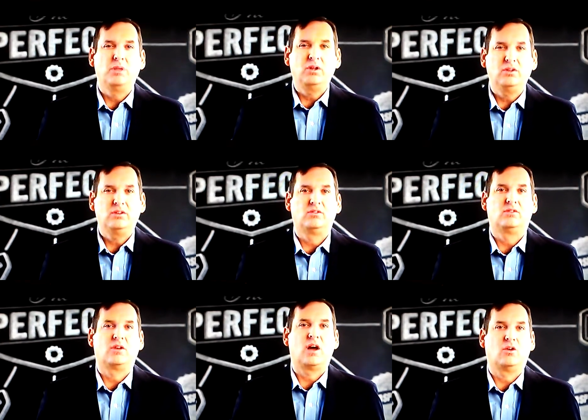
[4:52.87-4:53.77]

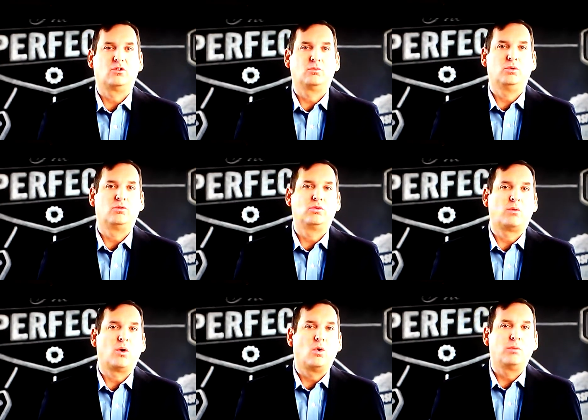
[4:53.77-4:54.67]
Billions of dollars moved
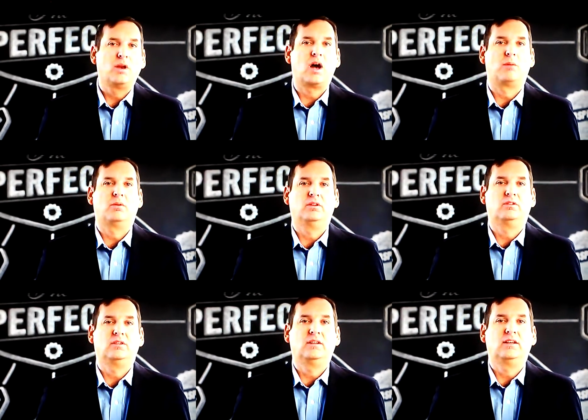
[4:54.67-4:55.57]
from old
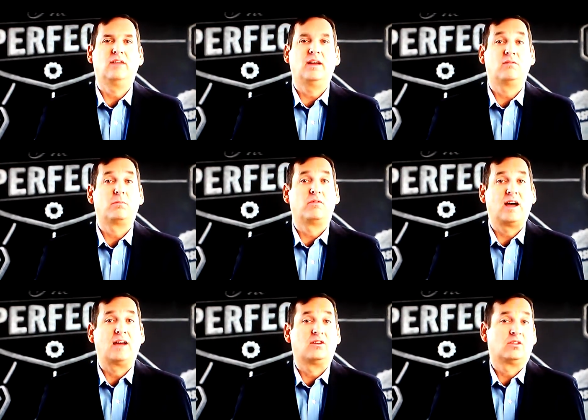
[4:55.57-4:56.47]
monopolies to innovative
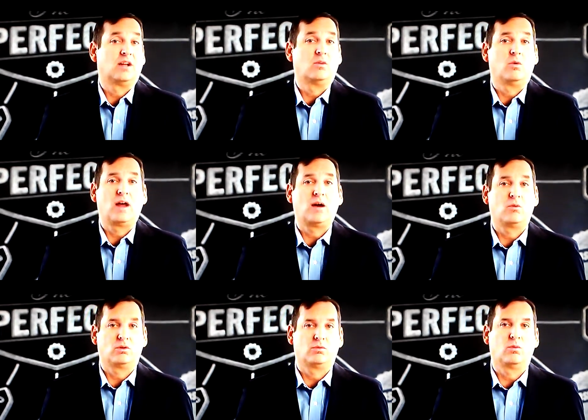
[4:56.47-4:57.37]
providers like the one
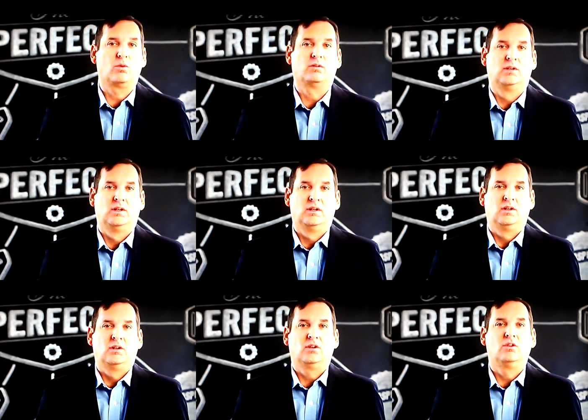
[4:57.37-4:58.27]
I work for.
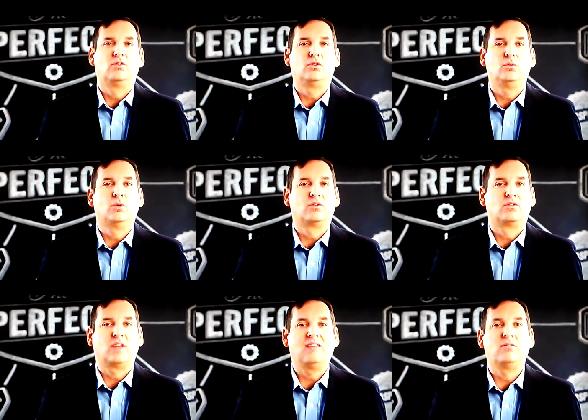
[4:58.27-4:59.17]

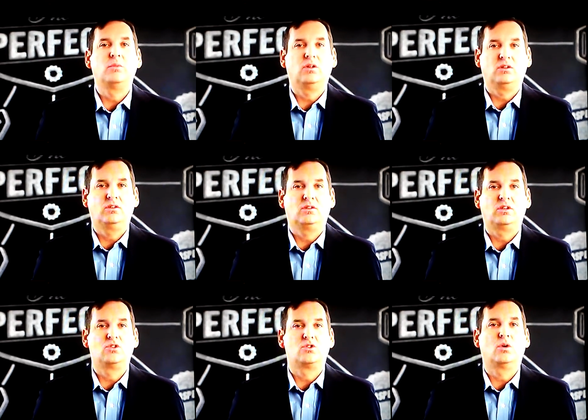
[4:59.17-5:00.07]
Consumers saved millions
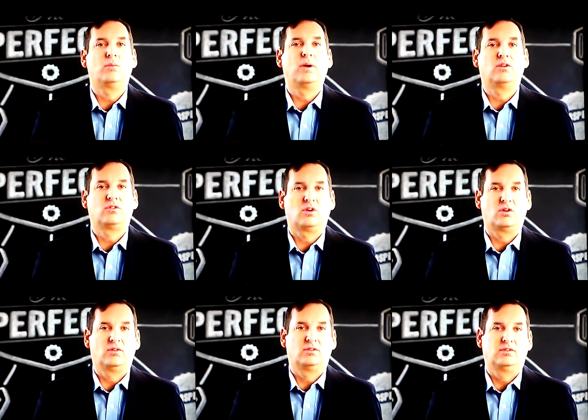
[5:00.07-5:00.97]
and enjoyed better
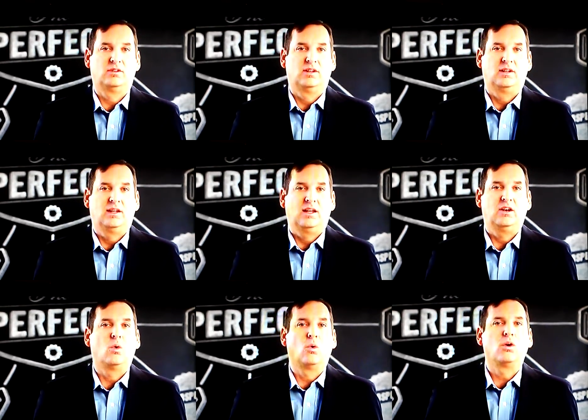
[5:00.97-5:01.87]
service,
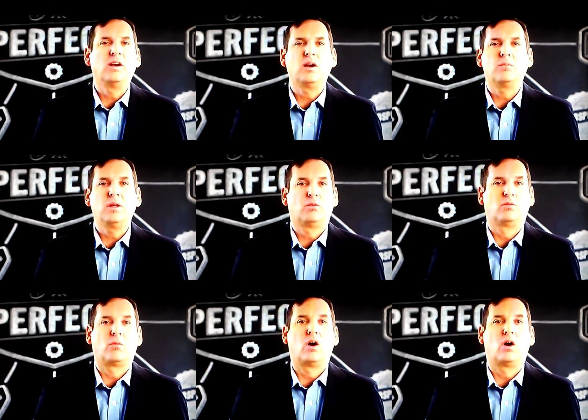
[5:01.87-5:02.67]
and ordinary people